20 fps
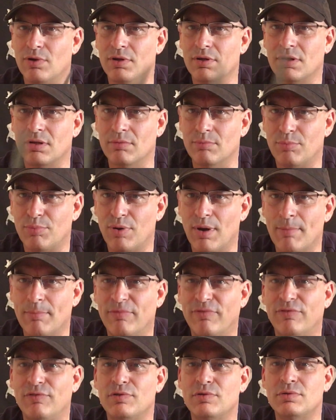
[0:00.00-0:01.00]
You can prep
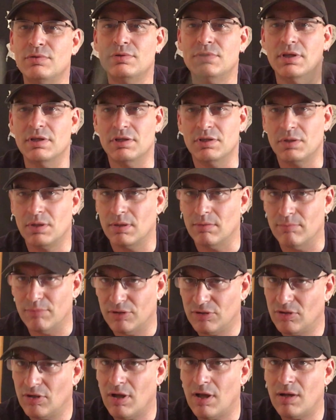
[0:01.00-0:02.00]
food, and you can
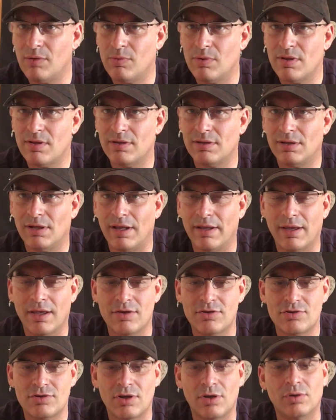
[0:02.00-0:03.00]
baton with it like I
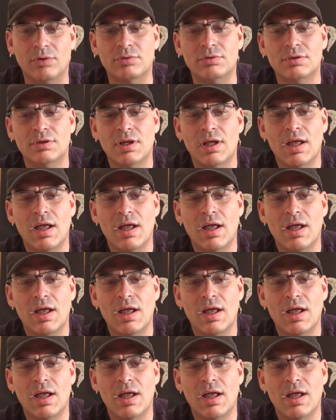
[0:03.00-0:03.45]
showed.